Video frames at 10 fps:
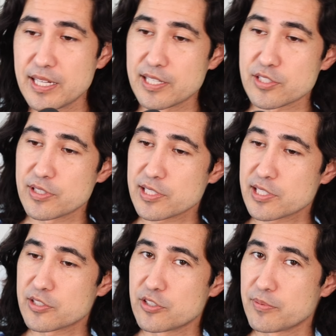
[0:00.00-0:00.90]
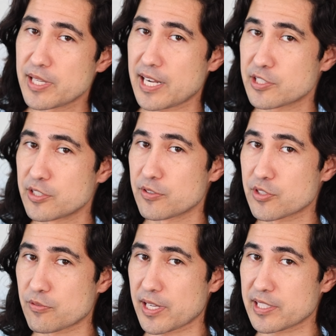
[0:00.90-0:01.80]
So this is a tube that actually goes
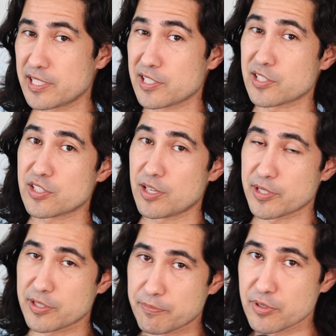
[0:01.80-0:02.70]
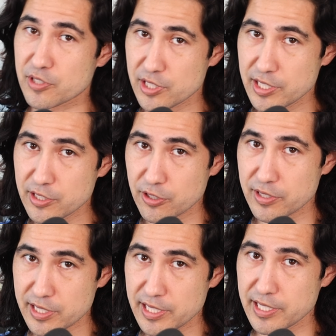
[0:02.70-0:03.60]
directly into the stomach. A procedure
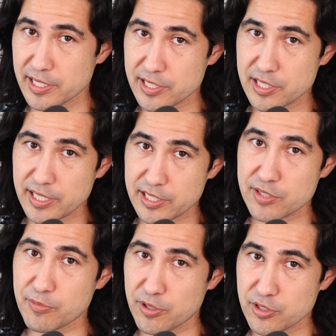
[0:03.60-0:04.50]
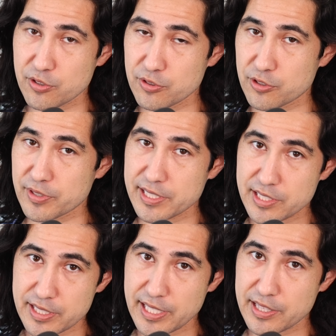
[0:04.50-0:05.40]
is needed. It's like a small surgery
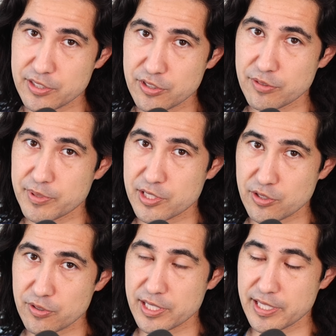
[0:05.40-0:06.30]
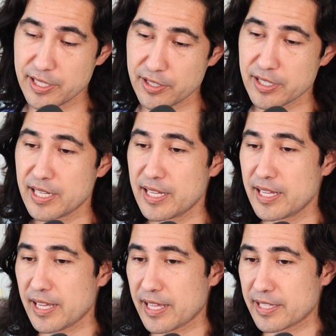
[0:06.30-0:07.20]
to get the tube inserted there.
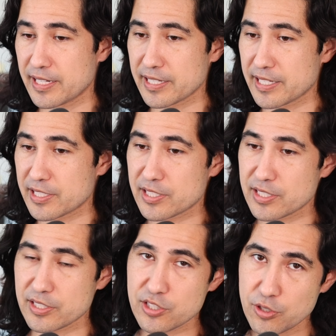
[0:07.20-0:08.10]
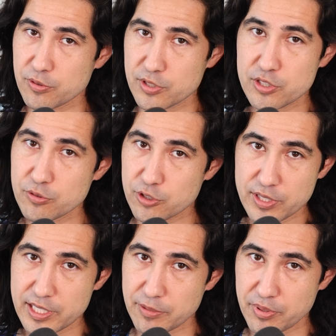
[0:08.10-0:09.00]
And then it gets so
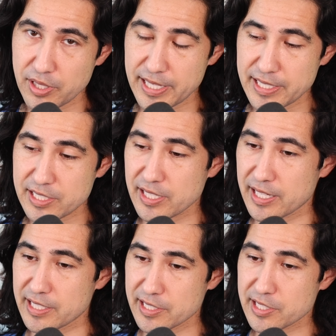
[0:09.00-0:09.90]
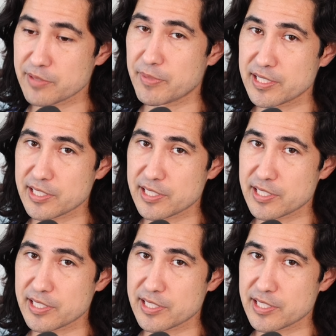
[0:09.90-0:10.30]
sutured into place. And this is meant